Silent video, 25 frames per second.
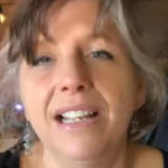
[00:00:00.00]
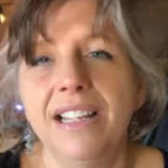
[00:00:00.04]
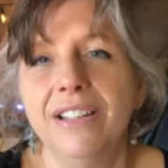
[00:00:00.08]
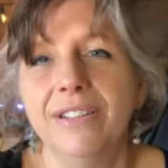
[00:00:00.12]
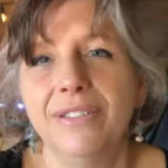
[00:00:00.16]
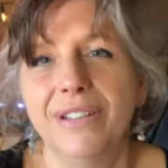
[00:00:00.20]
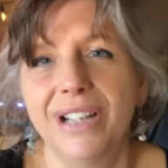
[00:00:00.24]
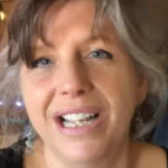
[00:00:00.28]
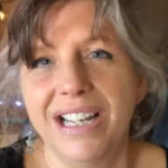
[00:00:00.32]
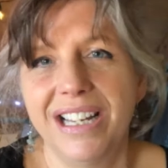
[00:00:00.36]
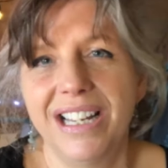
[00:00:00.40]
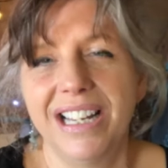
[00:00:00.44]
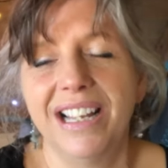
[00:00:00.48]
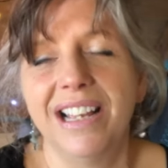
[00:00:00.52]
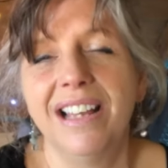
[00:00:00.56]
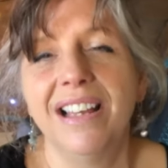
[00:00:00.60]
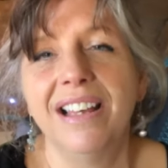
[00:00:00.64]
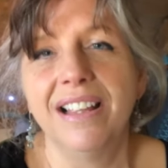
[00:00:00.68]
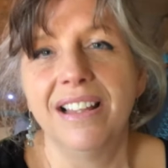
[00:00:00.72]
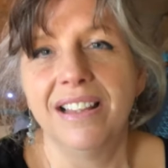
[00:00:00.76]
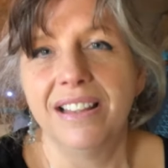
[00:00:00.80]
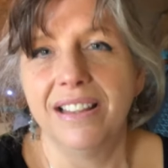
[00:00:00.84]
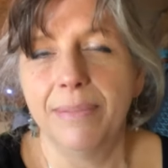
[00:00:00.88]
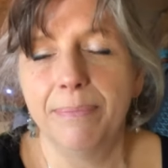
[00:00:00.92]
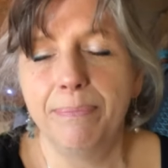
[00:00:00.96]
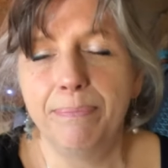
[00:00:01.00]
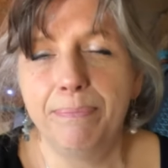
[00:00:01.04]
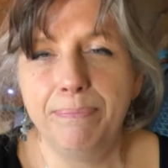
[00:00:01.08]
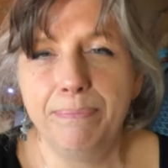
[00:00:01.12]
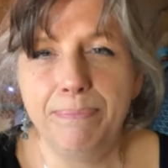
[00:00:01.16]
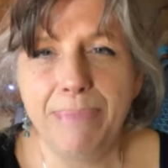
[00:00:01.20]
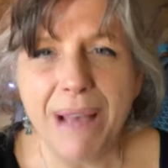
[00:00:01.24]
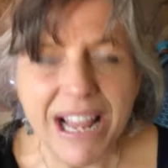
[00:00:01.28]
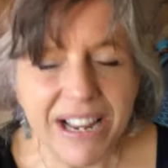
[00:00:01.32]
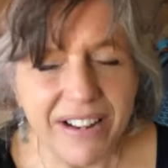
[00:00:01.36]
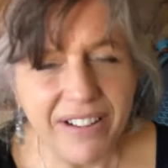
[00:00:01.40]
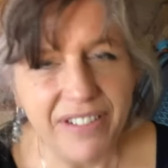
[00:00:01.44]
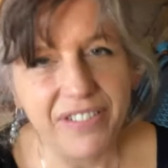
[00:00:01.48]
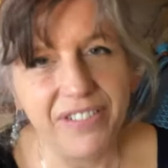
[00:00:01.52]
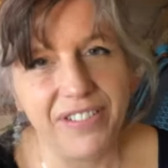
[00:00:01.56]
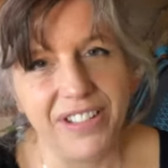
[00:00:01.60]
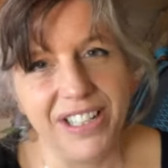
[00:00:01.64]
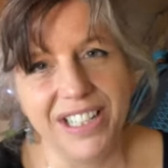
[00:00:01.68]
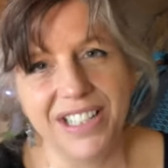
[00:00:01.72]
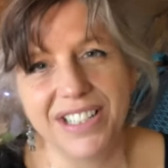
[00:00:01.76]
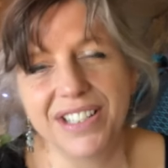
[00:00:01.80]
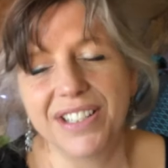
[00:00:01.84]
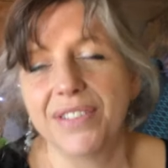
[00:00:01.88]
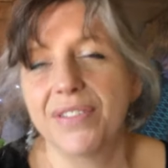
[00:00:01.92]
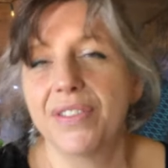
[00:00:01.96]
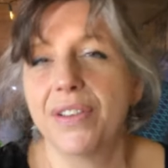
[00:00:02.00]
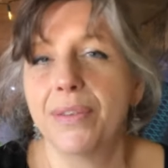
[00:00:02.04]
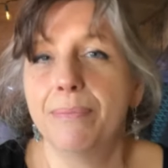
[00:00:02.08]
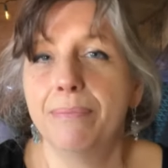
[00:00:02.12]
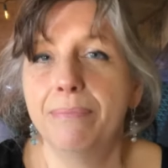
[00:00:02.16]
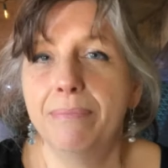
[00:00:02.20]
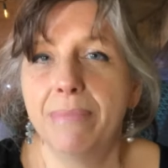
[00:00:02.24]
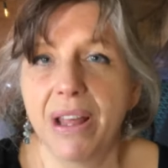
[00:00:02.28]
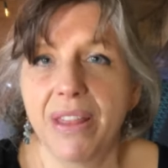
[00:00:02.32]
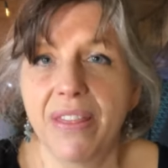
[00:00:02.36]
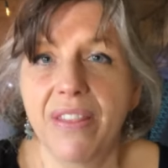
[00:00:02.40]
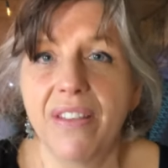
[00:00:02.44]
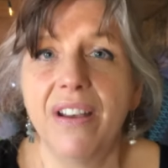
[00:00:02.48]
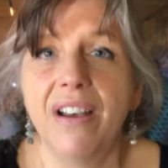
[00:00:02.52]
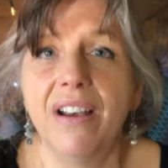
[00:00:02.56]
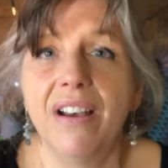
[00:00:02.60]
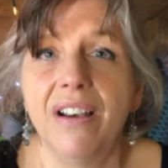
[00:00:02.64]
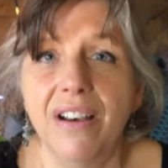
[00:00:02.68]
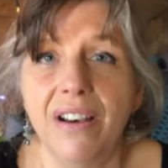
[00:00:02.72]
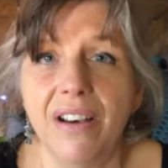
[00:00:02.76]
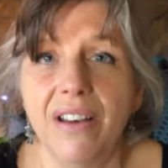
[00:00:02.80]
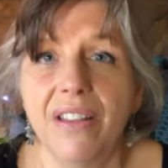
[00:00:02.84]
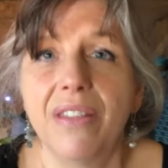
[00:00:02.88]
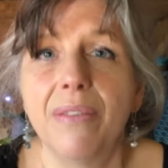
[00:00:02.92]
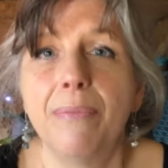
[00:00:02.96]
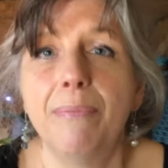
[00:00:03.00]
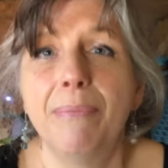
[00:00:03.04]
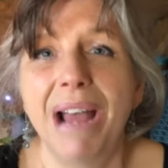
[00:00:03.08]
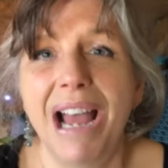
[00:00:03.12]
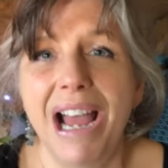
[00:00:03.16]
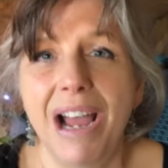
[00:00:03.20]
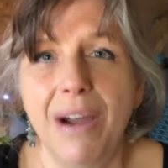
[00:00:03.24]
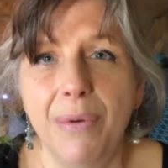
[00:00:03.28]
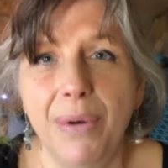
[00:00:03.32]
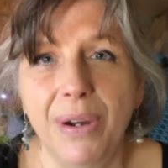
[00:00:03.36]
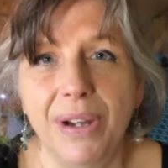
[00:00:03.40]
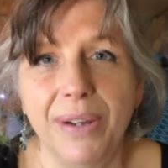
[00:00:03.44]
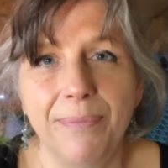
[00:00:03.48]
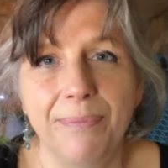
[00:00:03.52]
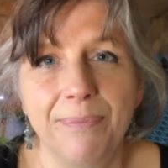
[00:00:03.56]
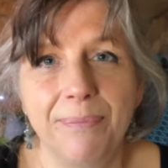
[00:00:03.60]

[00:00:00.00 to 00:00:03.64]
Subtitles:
you're getting the benefits of the Mother Earth power.